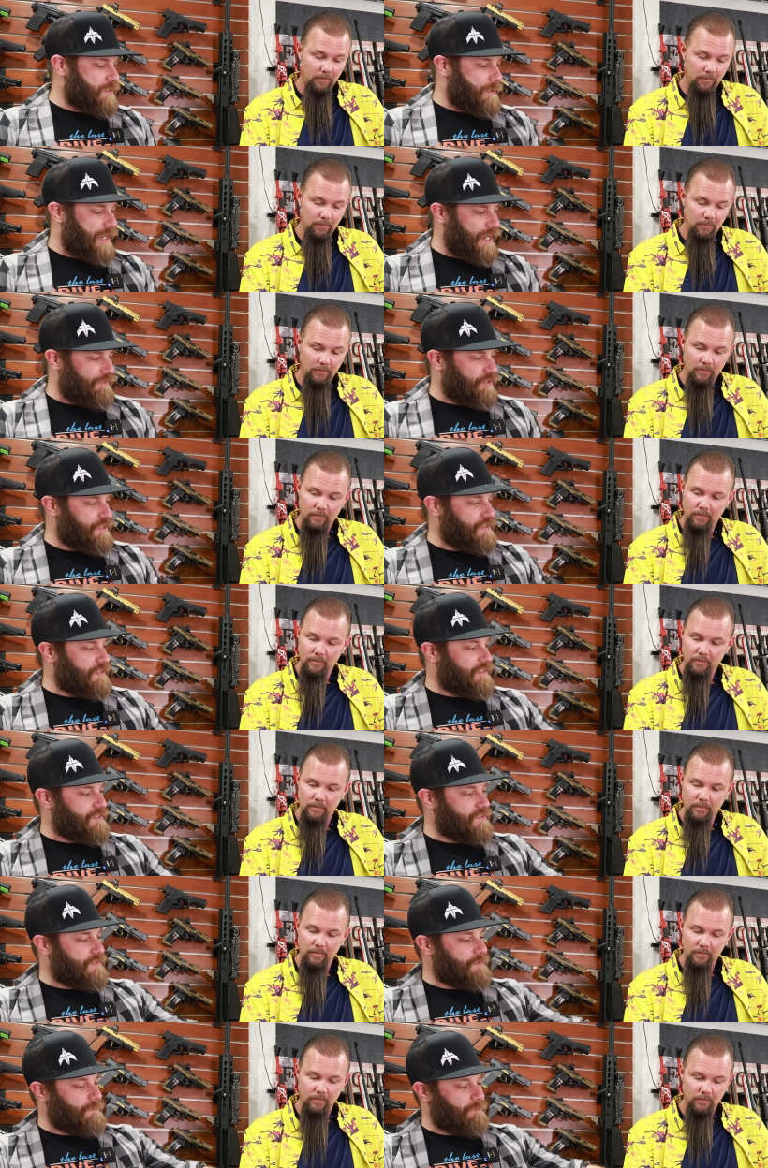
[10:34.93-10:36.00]
Speaker 1: So everything
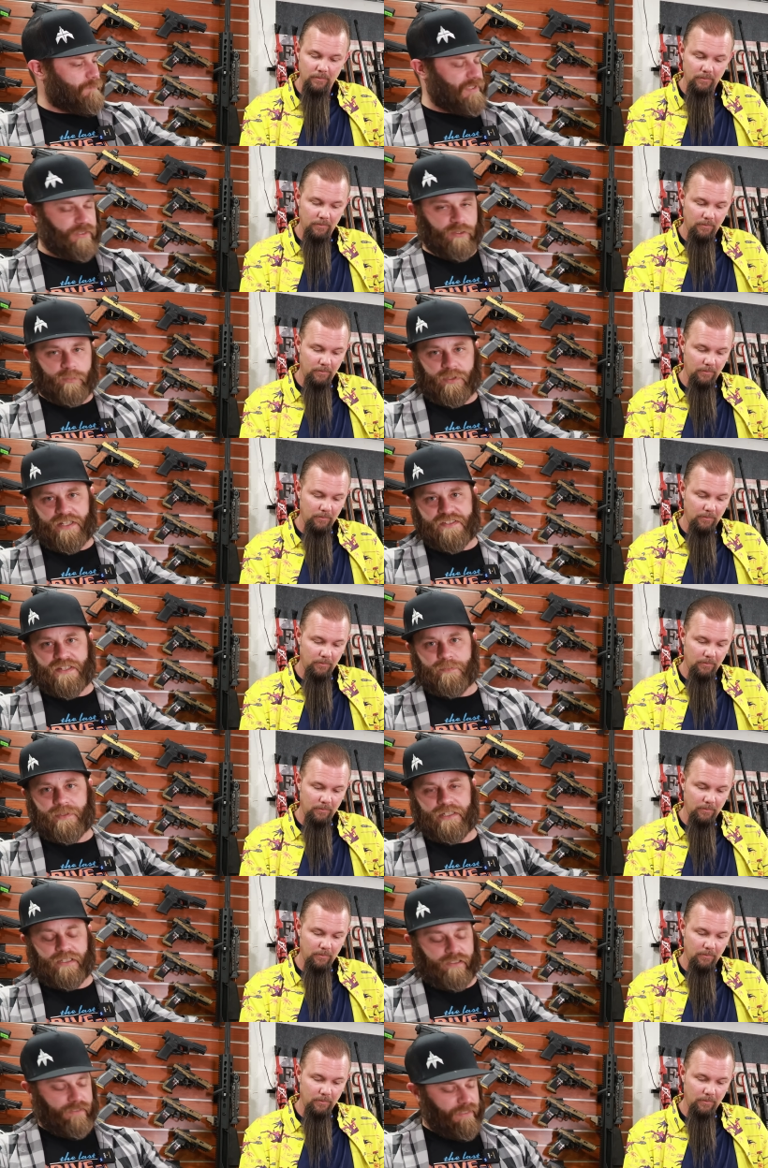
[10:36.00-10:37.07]
that's being replaced up
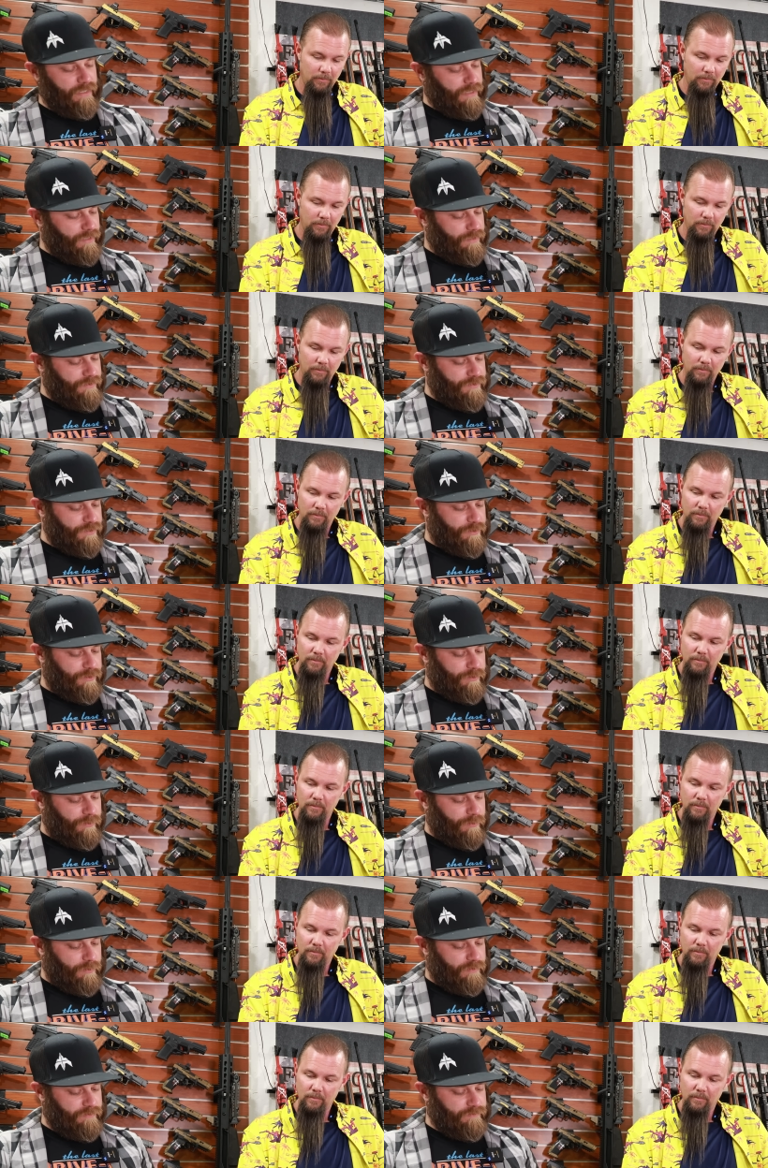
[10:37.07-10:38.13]
here due
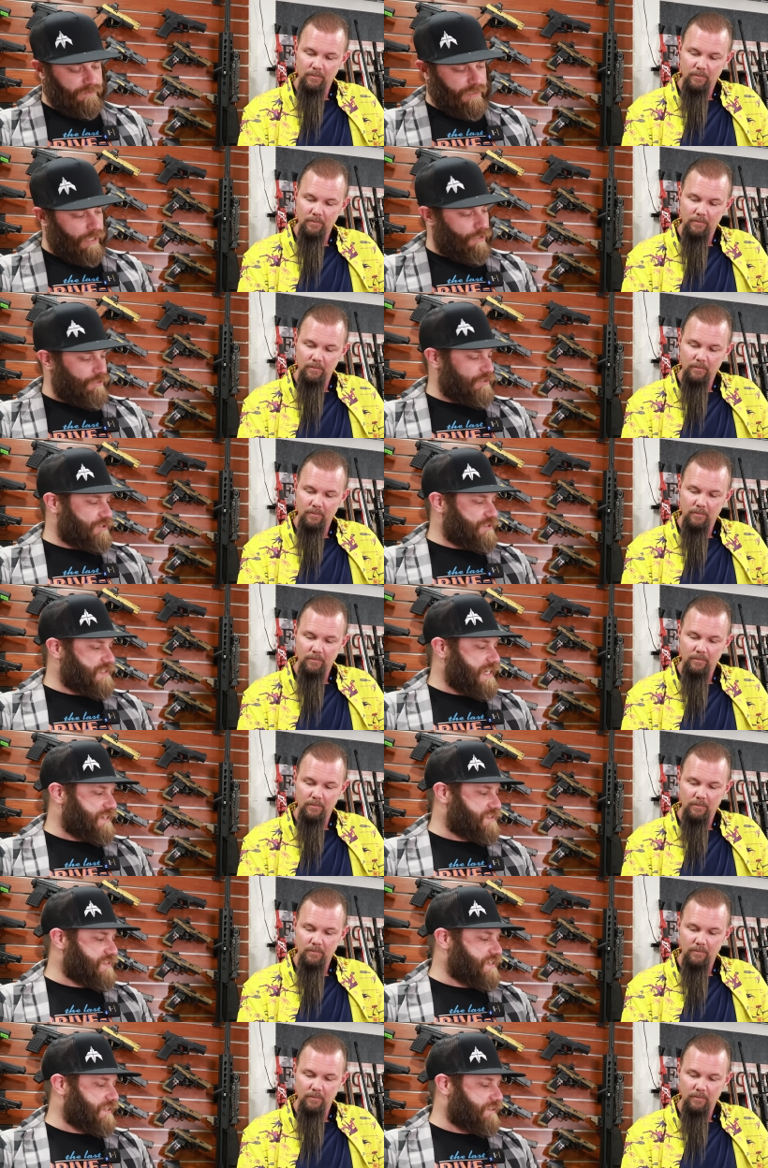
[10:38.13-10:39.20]
to our little
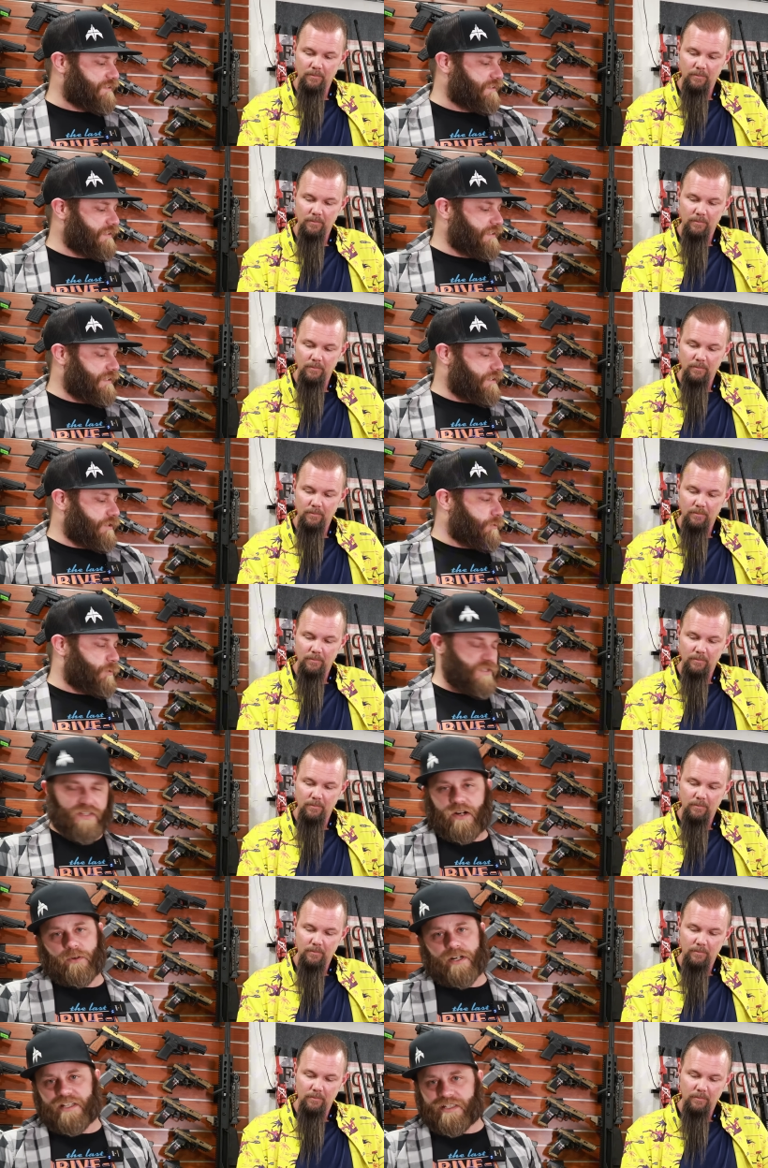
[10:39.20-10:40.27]
tests here was
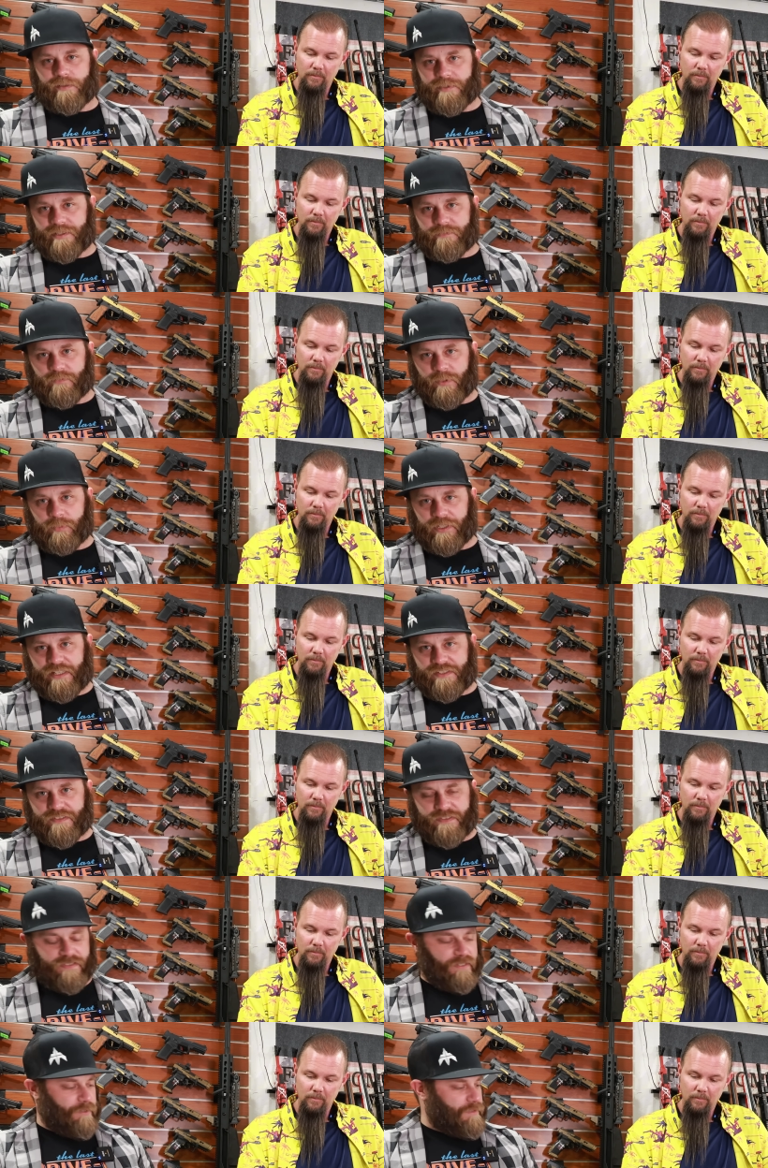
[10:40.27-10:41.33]
already going to be replaced.
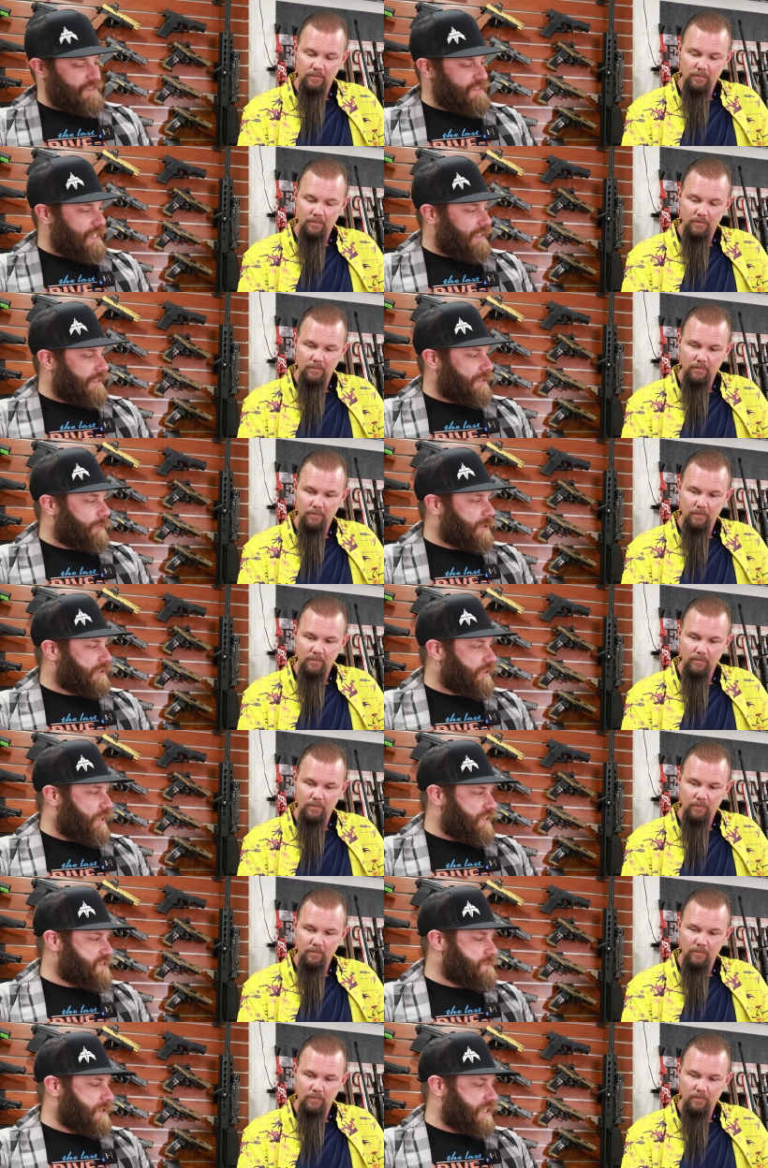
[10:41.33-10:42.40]
So it's not like we
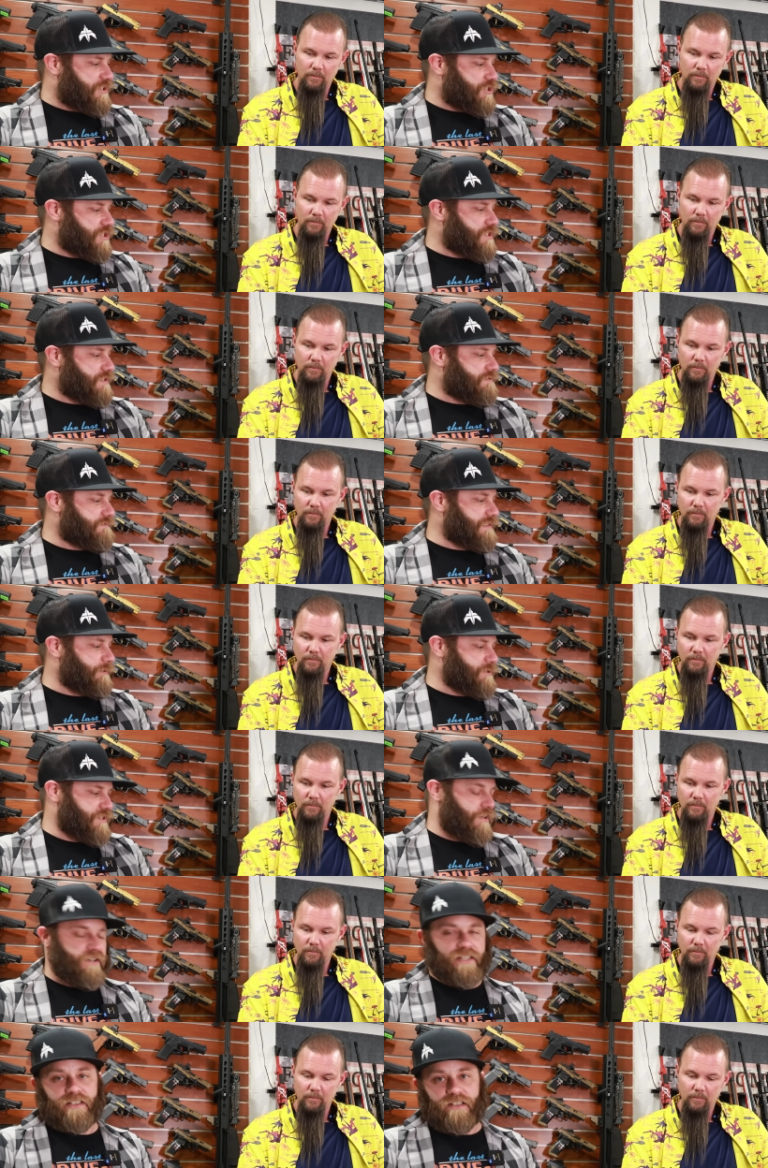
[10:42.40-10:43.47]
lost much. It was
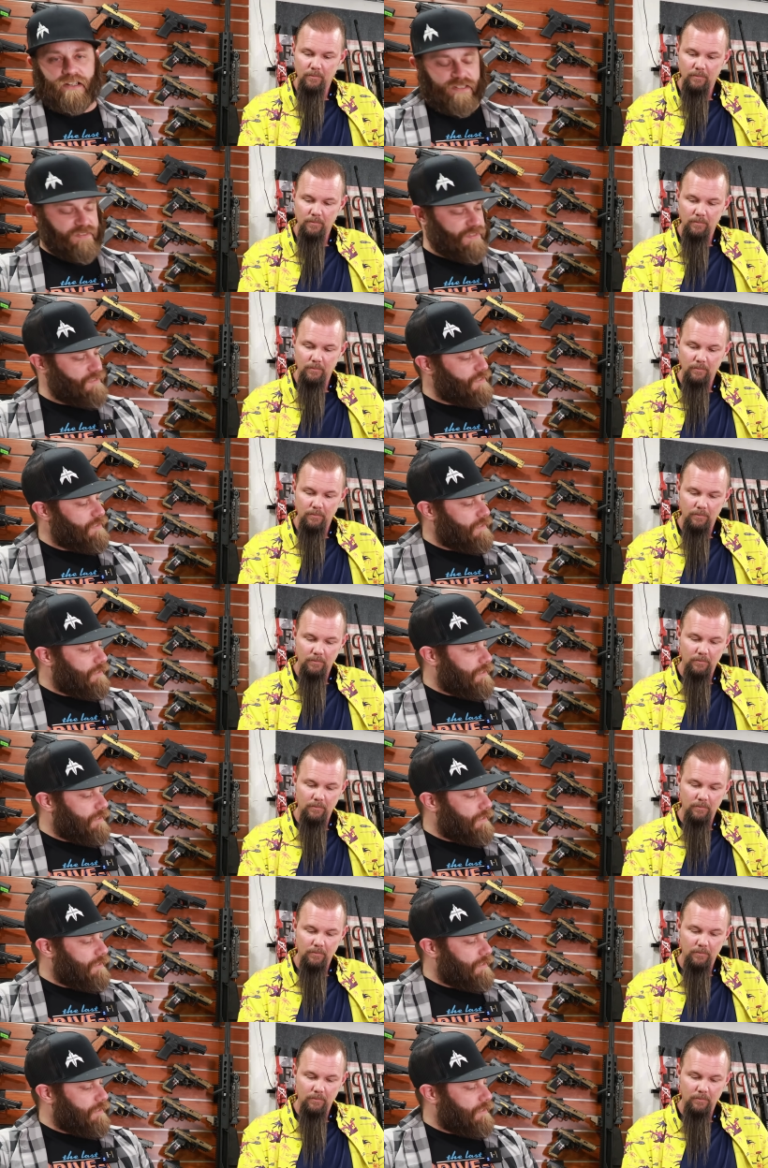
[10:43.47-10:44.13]
already a loss.